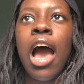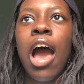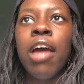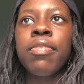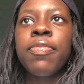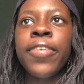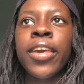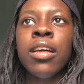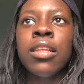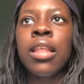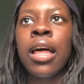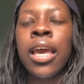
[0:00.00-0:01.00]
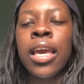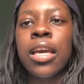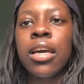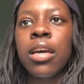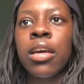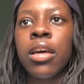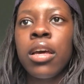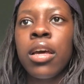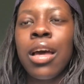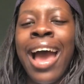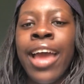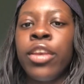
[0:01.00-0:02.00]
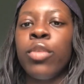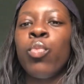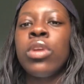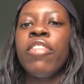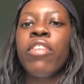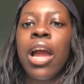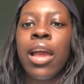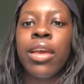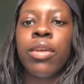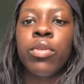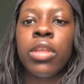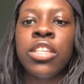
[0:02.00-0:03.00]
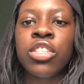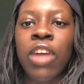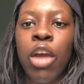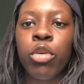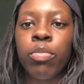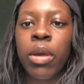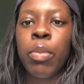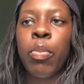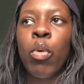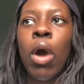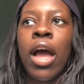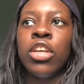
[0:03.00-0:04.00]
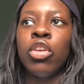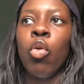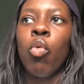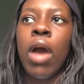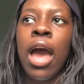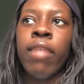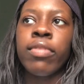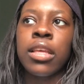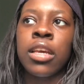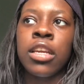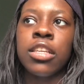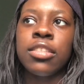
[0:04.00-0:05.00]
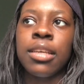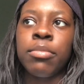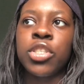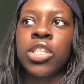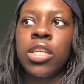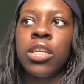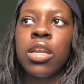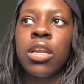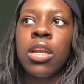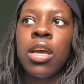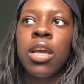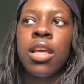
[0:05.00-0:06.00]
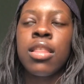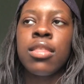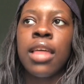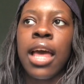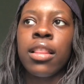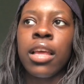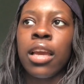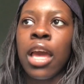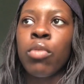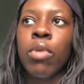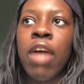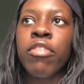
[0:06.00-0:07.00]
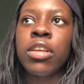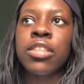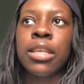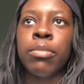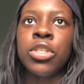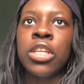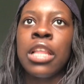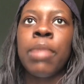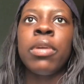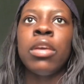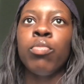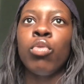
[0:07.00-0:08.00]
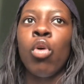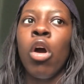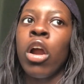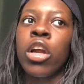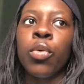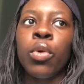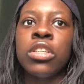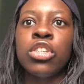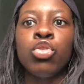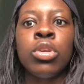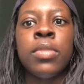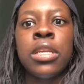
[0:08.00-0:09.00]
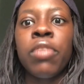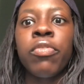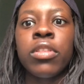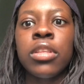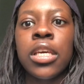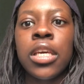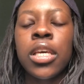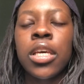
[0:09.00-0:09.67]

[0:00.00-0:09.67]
I feel like whenever I interact with people, I don't have like an assumption that I don't have an assumption that people are going to treat me differently.